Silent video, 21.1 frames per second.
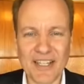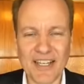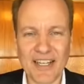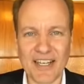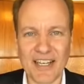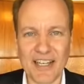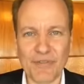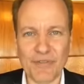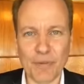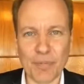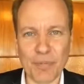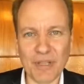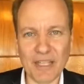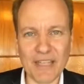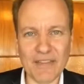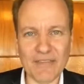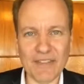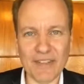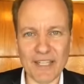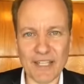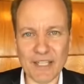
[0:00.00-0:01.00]
if you
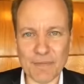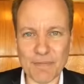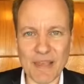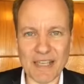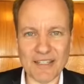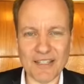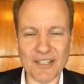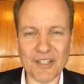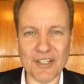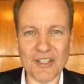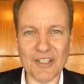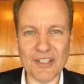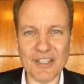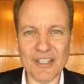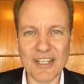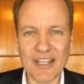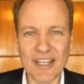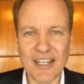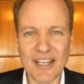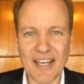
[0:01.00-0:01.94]
believe in these messages.